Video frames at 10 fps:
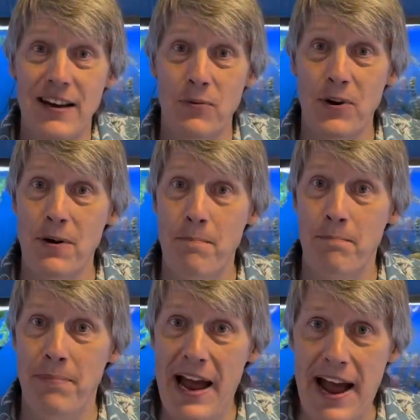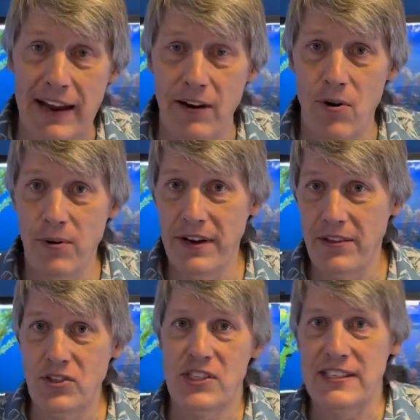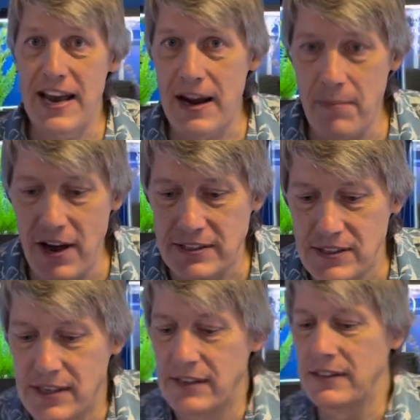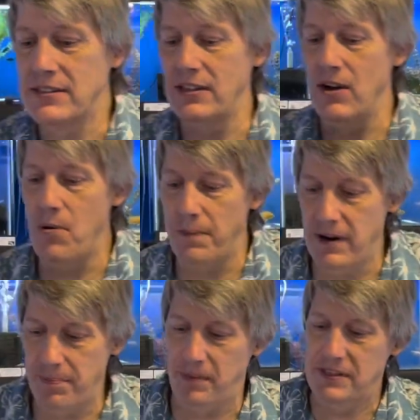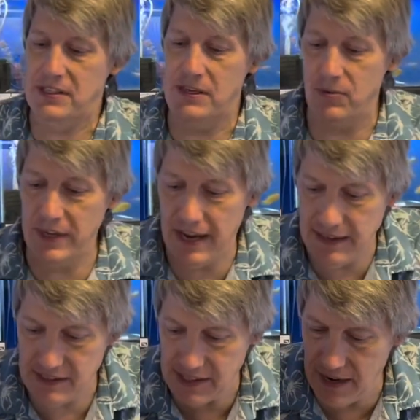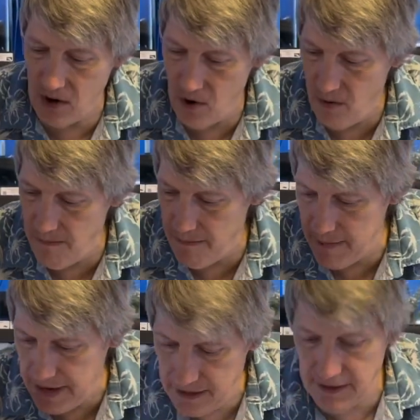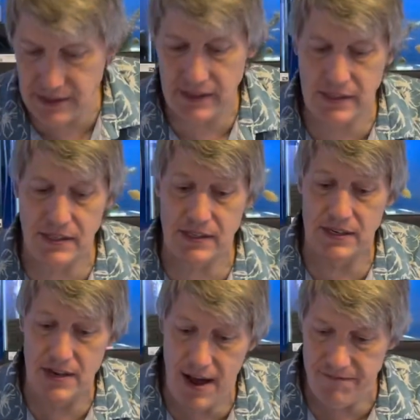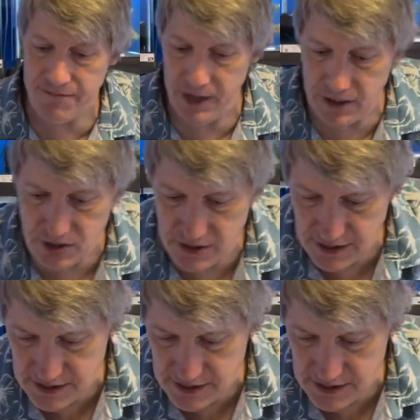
we're back in a whole nother stack of boxes here. Let's open it up and see what we got inside. Oh my goodness, this is not fish. This